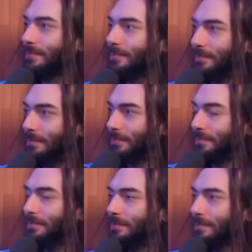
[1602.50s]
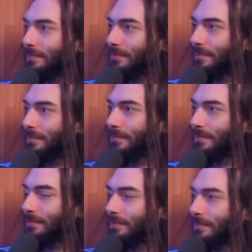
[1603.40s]

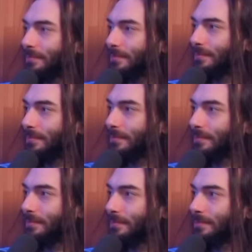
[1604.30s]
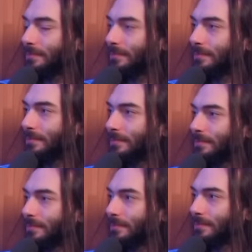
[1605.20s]

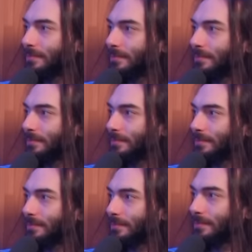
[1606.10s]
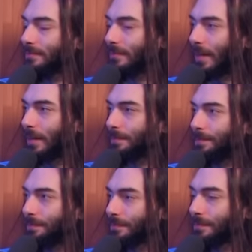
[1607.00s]

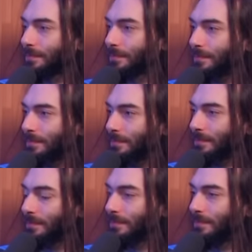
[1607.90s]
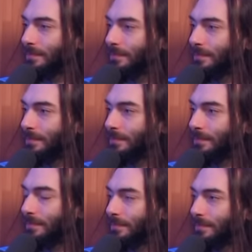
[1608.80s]

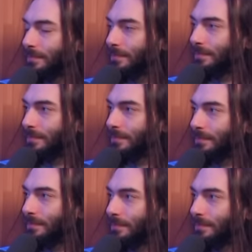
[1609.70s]
(silent)